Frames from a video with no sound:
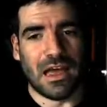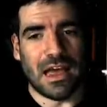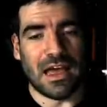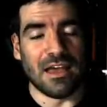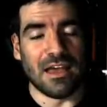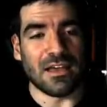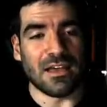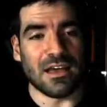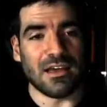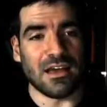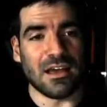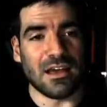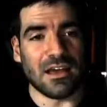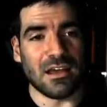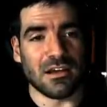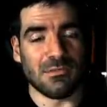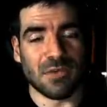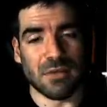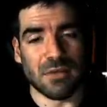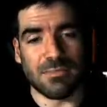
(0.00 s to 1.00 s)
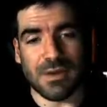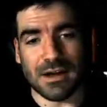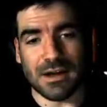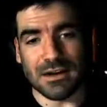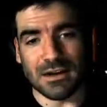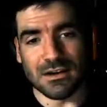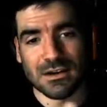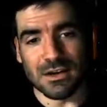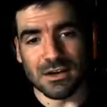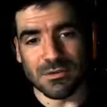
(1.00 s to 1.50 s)
AKA, going to be a
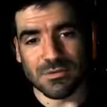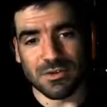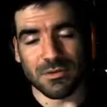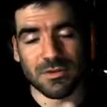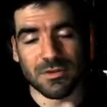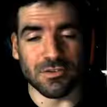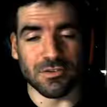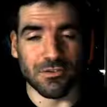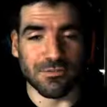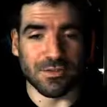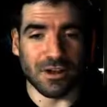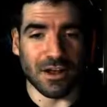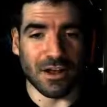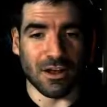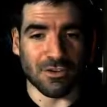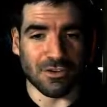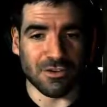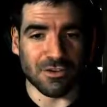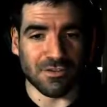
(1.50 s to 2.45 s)
pallet loop, it's going to be something else.